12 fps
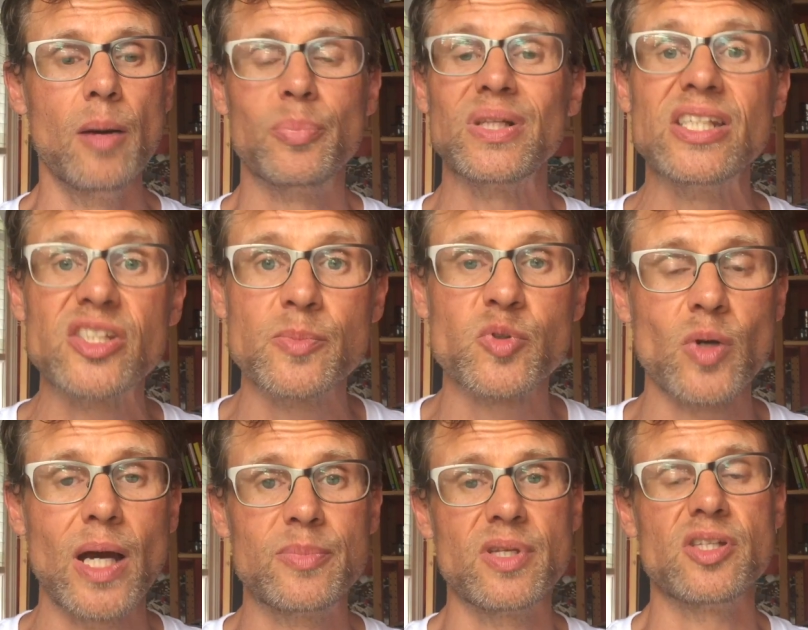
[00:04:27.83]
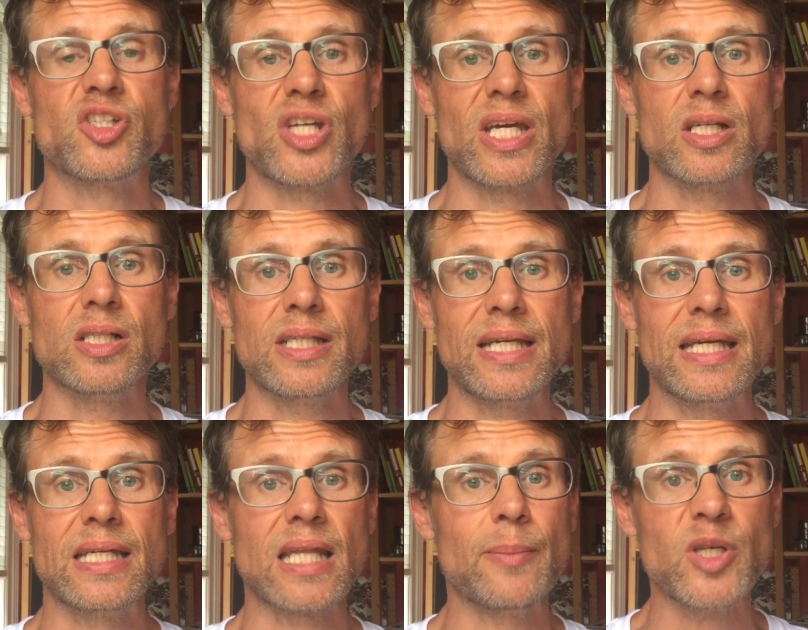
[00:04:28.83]
Please subscribe to the channel
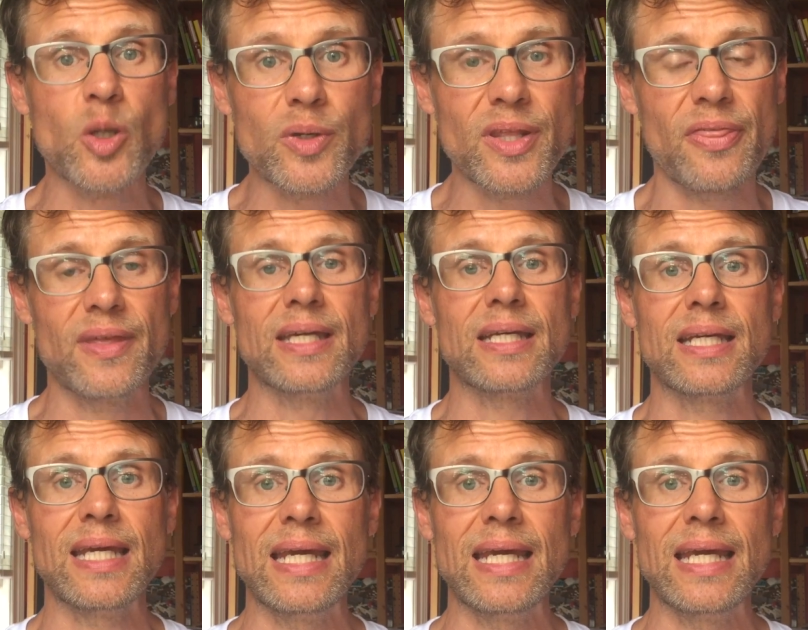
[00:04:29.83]
and let me know what you think,